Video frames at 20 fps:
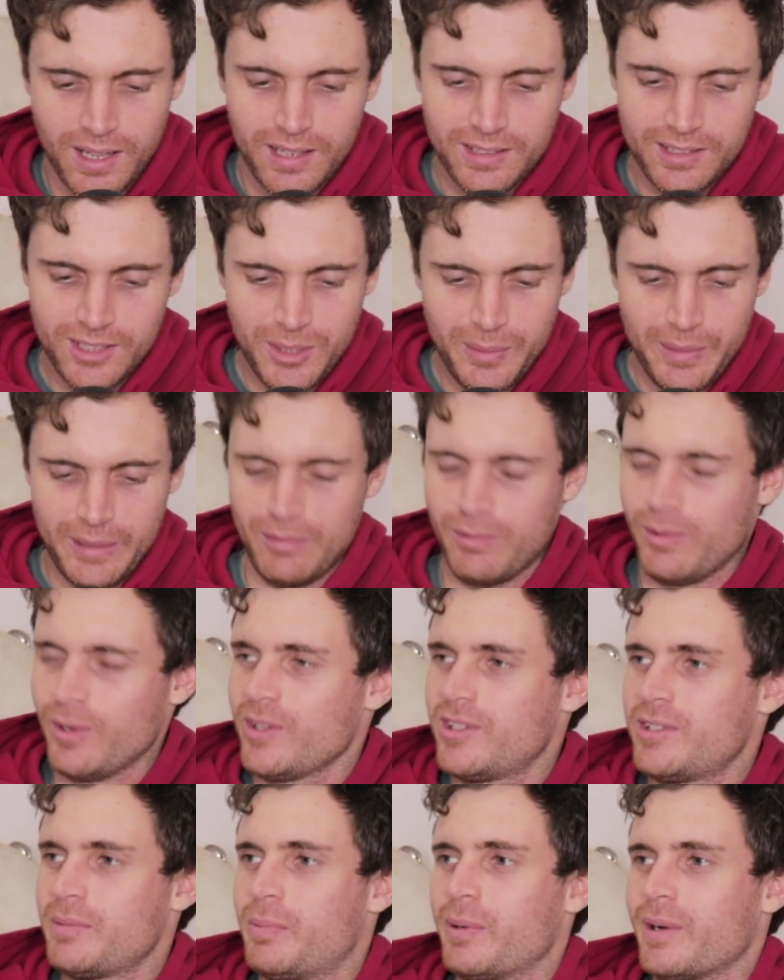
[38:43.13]
A little bit
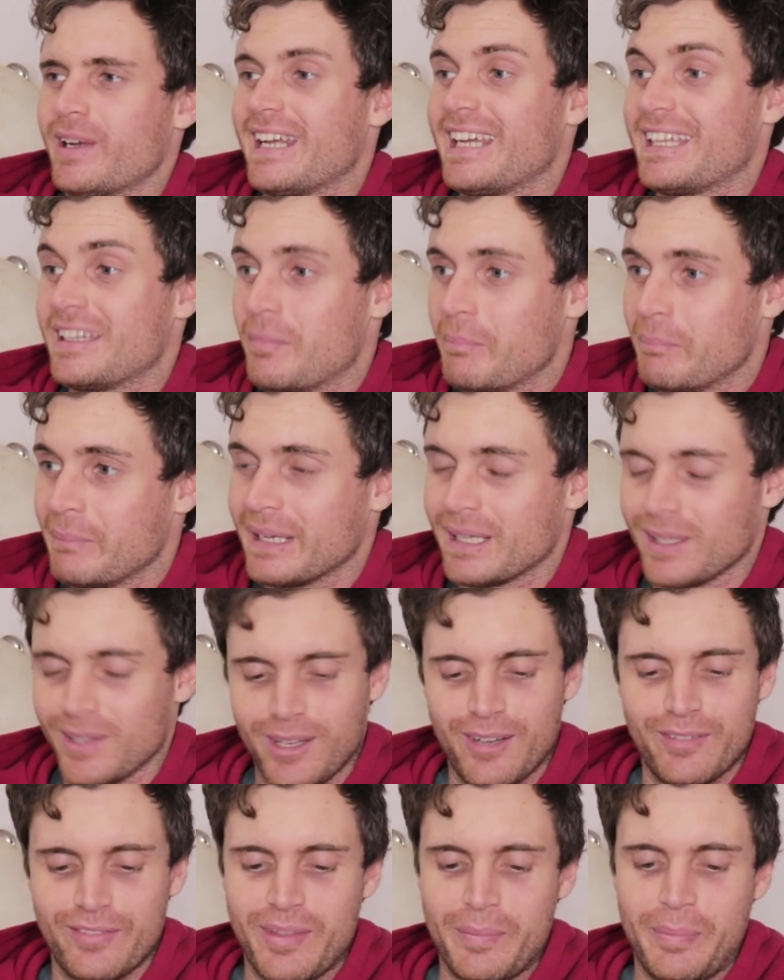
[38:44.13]
rude to put it in the middle
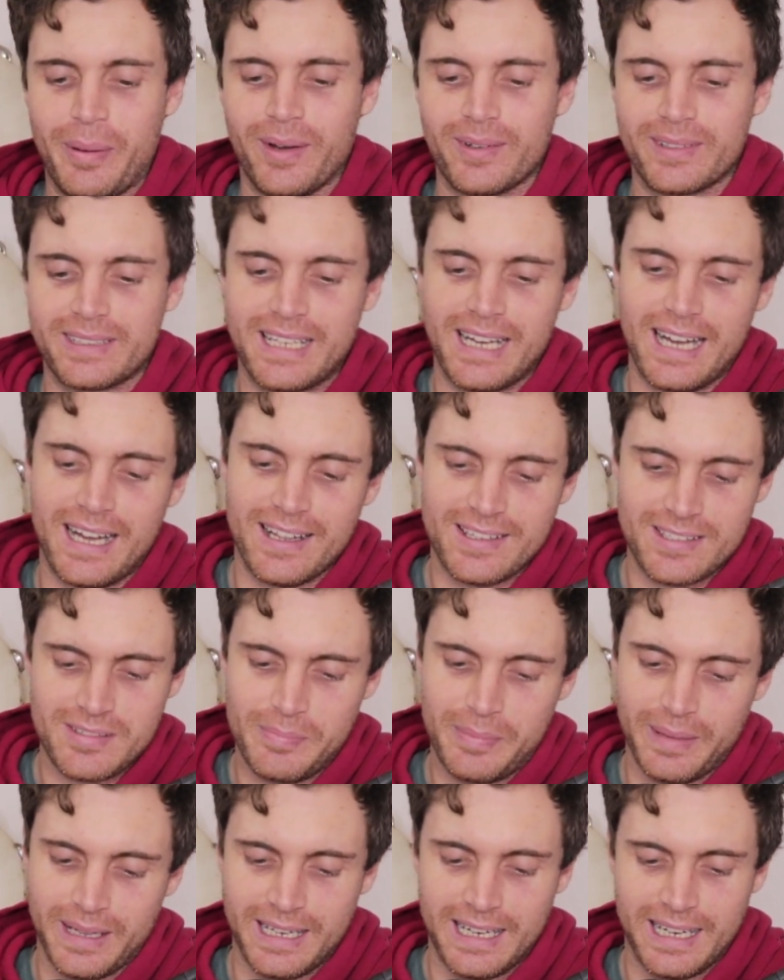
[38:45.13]
of the podcast,
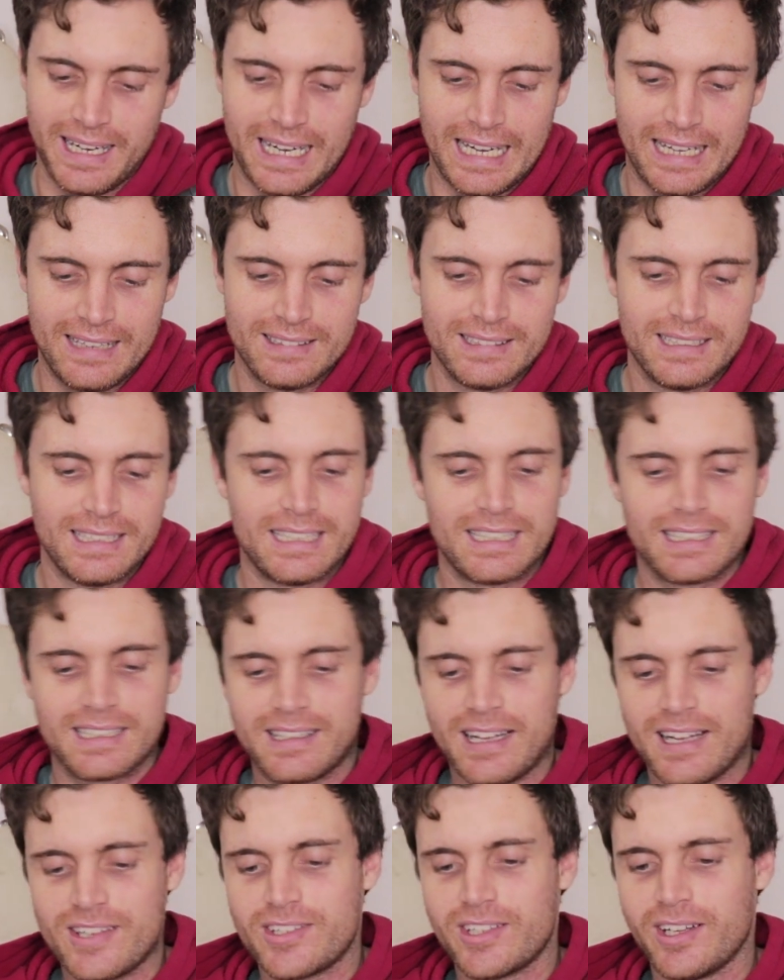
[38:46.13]
but
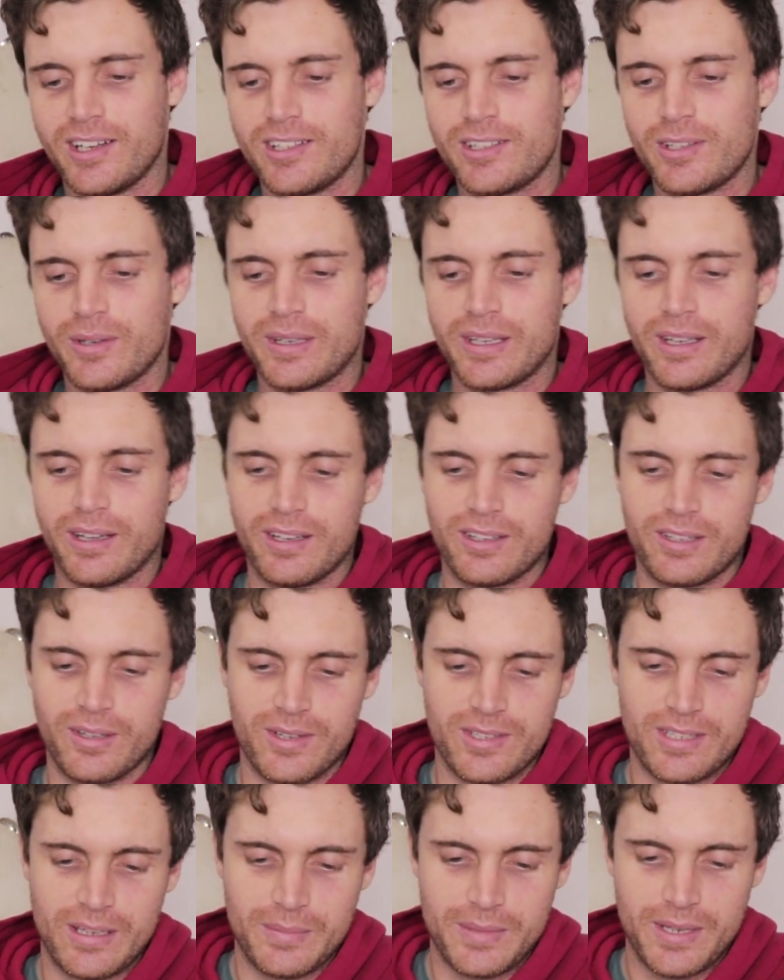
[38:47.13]
guys, you got to do what you got to do
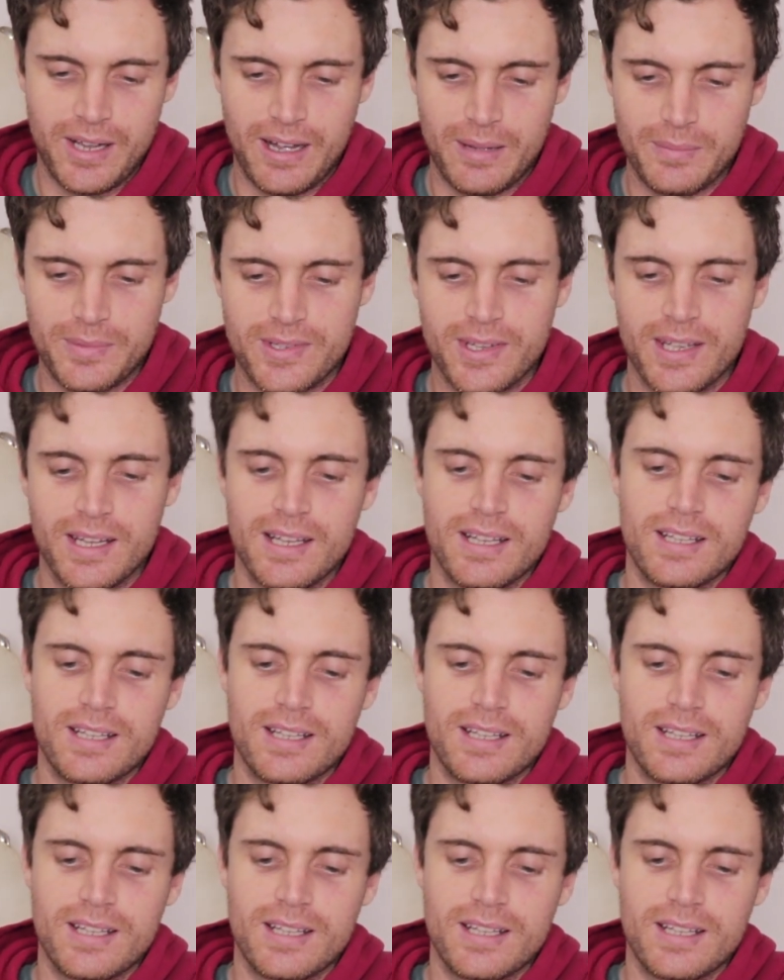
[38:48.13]
sometimes.